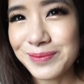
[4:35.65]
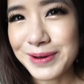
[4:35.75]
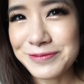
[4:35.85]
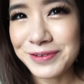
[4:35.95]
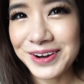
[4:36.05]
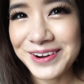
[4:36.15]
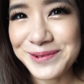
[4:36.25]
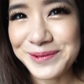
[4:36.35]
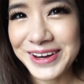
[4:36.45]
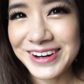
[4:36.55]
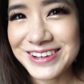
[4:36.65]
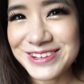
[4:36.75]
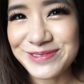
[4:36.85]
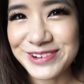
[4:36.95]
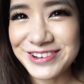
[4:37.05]
My feet are wet
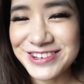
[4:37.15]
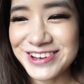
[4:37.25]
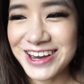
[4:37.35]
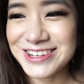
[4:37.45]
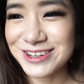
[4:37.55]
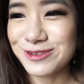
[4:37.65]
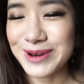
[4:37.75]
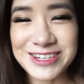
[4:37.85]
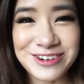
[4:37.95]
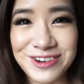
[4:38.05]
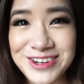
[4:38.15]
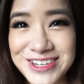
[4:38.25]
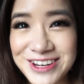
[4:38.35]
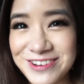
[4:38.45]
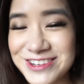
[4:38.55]
as well, so I had to go back to the
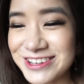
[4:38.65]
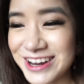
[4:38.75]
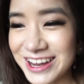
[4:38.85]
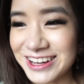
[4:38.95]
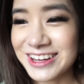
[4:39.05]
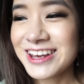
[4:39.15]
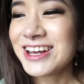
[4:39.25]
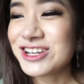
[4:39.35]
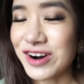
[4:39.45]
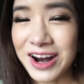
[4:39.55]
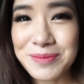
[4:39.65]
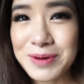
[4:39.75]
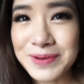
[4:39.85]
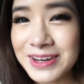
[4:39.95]
hotel to like dry up a